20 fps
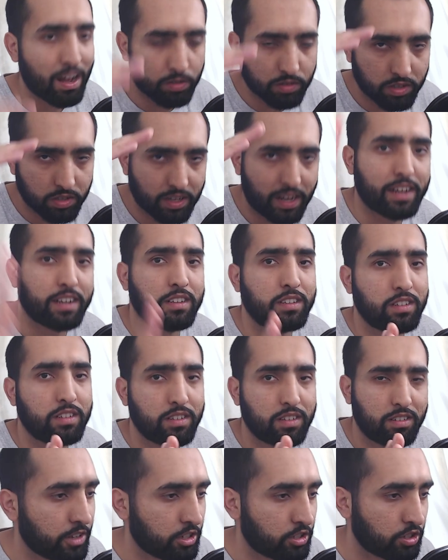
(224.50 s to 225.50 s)
outside.
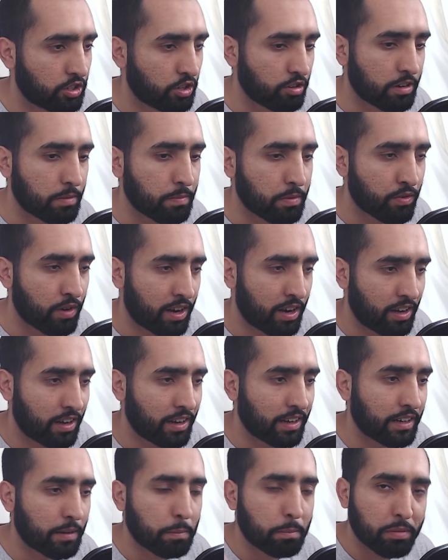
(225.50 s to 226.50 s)
It should only be
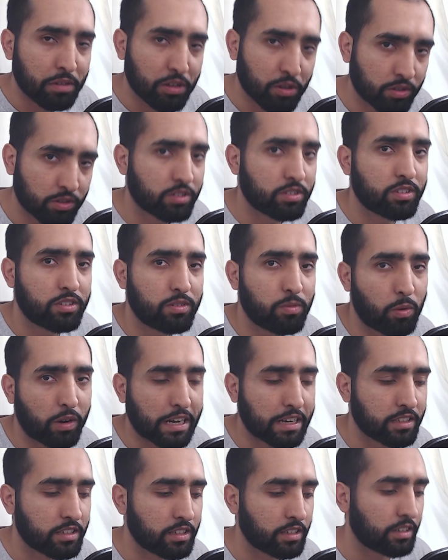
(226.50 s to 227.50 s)
rattling beyond
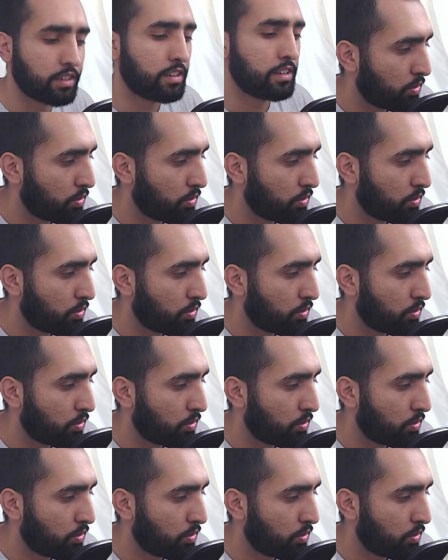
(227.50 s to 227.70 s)
180.